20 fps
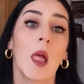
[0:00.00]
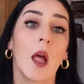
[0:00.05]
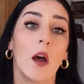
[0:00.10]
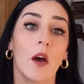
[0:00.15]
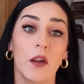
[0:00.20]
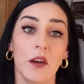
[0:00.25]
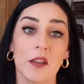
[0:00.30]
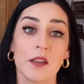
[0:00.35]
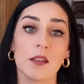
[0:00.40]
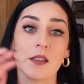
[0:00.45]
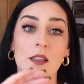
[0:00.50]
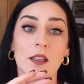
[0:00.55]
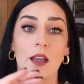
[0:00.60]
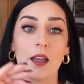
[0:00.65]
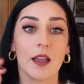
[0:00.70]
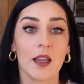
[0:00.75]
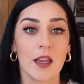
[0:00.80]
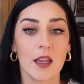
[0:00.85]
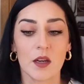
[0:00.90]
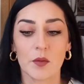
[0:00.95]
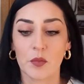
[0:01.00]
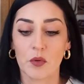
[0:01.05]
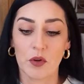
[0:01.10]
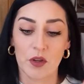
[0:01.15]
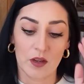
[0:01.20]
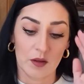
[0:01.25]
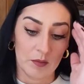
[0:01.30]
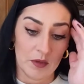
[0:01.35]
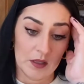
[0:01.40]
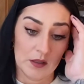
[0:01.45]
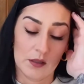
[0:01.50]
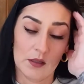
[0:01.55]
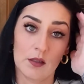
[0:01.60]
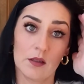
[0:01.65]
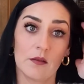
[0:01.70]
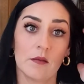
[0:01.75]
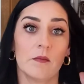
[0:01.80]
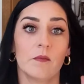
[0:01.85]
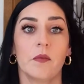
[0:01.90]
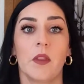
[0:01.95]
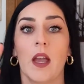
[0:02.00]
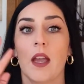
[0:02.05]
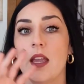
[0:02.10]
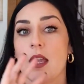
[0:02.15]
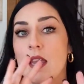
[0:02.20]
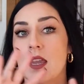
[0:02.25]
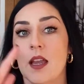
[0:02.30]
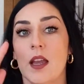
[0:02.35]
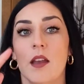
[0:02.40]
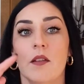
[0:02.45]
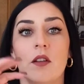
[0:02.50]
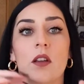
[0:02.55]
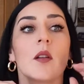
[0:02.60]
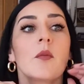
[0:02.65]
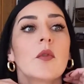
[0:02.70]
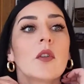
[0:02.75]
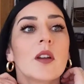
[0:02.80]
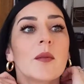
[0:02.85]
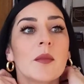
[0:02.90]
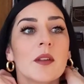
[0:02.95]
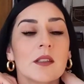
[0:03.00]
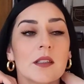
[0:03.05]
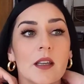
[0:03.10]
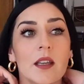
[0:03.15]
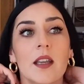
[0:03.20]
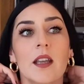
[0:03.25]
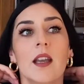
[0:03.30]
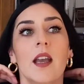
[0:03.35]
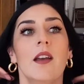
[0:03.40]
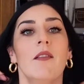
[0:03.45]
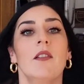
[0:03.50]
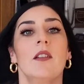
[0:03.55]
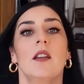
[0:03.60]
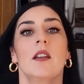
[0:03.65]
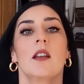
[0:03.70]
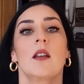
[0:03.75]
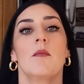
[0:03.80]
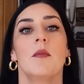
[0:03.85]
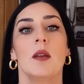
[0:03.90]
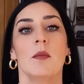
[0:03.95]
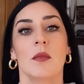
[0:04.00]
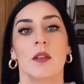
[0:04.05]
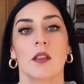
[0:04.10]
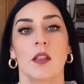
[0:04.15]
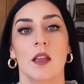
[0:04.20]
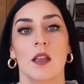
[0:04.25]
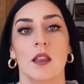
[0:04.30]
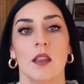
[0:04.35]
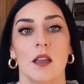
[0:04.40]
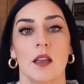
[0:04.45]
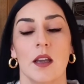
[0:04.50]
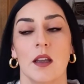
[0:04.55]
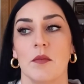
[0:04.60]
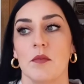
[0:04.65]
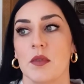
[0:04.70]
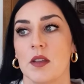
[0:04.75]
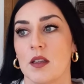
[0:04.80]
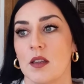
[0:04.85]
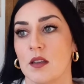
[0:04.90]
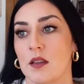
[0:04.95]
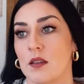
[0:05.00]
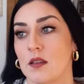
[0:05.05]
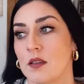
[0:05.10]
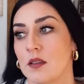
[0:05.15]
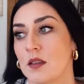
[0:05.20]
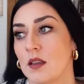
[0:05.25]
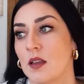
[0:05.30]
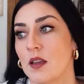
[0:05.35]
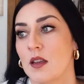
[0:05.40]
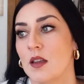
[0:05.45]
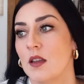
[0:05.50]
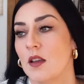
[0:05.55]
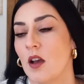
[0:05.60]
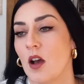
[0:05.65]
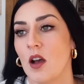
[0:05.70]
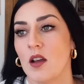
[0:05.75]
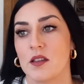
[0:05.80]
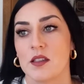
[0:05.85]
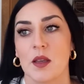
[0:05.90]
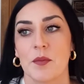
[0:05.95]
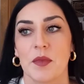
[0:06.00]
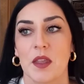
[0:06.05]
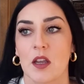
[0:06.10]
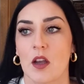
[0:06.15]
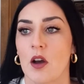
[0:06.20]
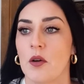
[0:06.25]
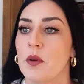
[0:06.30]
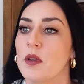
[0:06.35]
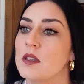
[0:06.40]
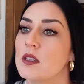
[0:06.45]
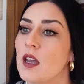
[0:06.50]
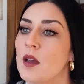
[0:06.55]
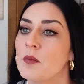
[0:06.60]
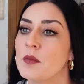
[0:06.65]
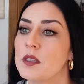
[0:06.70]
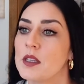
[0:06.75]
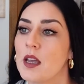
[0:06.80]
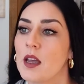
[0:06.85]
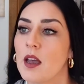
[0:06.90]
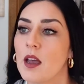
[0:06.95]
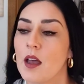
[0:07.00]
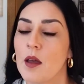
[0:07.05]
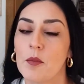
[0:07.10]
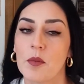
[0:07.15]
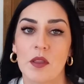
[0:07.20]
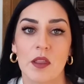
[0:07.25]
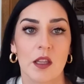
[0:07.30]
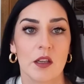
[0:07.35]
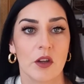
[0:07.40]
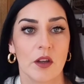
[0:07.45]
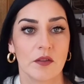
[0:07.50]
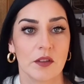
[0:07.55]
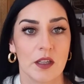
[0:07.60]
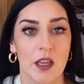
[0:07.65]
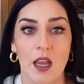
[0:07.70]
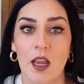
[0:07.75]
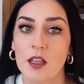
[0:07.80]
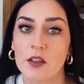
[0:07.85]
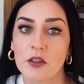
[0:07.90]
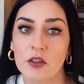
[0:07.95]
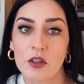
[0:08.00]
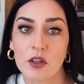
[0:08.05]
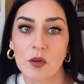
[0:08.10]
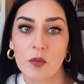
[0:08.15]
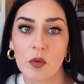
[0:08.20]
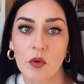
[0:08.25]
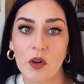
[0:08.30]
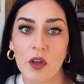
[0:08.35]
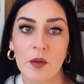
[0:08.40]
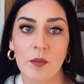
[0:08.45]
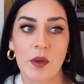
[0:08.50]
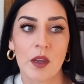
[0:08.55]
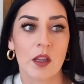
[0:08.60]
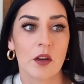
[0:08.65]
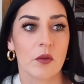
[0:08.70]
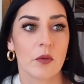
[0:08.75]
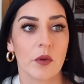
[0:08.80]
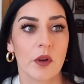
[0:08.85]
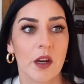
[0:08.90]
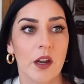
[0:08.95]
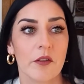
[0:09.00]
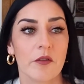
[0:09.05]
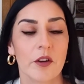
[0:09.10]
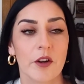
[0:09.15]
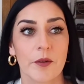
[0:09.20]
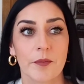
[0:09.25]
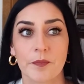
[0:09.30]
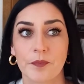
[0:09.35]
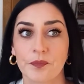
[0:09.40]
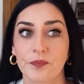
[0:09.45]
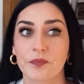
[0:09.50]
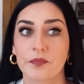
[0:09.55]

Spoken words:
honestly I hate appointments. I hate having appointments. I hate having a commitment like that because something always comes up and then you have to cancel your appointment or whatever.